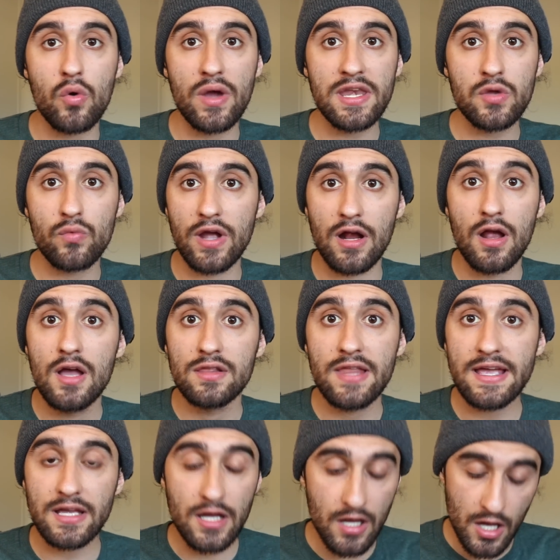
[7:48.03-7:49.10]
anywhere.
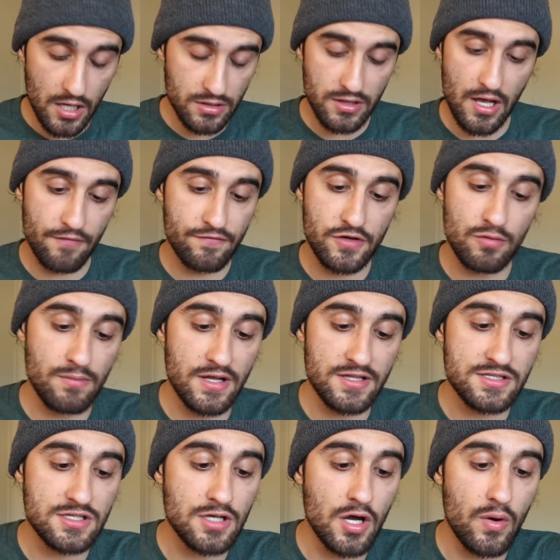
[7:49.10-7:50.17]
Like, a few
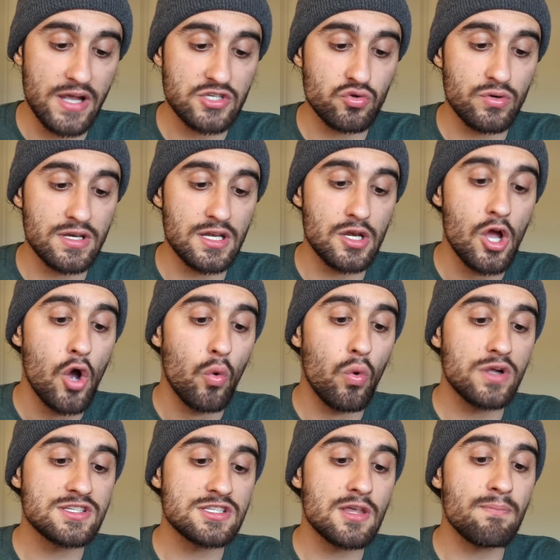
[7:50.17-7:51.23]
months ago I tweeted,
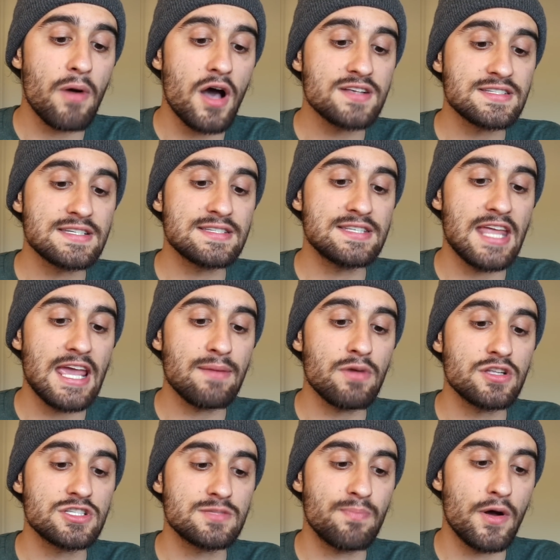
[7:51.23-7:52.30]
what's the boss's name
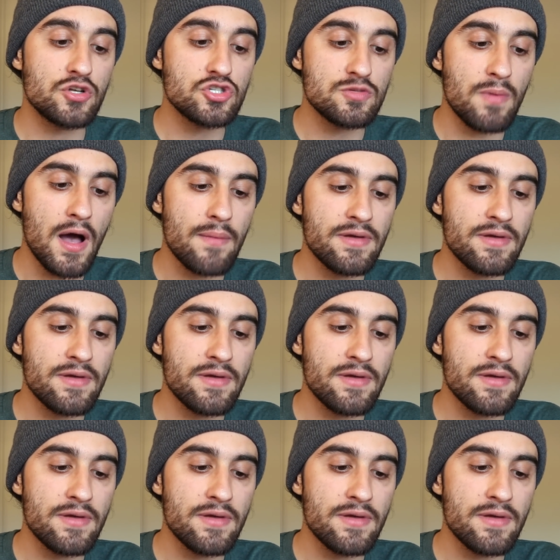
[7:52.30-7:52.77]
on SpongeBob